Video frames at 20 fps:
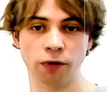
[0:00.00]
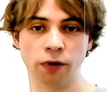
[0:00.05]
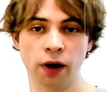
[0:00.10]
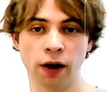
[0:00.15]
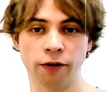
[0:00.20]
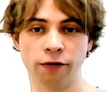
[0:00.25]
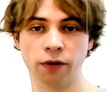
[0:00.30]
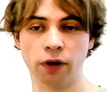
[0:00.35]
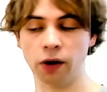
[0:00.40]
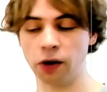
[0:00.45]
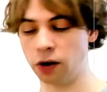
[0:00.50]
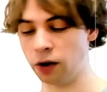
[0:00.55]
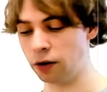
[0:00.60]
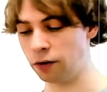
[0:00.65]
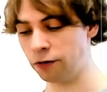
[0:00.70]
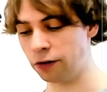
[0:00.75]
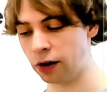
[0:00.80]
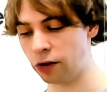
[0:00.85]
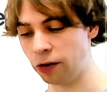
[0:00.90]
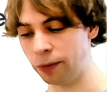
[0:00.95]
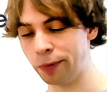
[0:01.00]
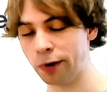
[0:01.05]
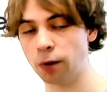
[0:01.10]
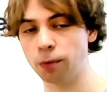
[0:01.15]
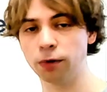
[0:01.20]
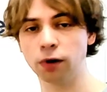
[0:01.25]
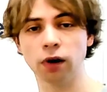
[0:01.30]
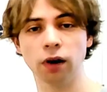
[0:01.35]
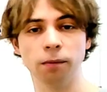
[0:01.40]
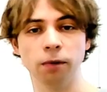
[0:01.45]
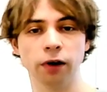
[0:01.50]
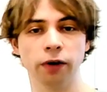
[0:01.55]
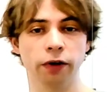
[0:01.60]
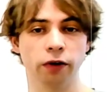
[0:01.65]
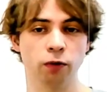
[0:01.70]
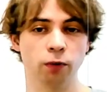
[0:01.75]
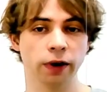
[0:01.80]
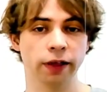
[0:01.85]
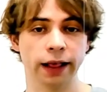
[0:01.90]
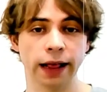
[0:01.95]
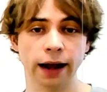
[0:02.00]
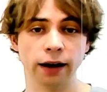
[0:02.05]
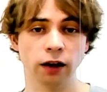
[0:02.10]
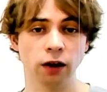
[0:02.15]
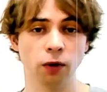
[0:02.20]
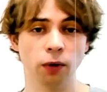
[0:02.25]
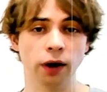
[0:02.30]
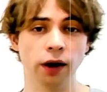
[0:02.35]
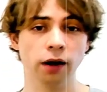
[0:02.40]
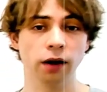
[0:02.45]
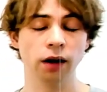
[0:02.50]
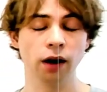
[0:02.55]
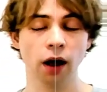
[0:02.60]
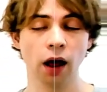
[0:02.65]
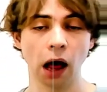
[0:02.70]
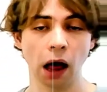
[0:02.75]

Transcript: have gotten very popular because with that you can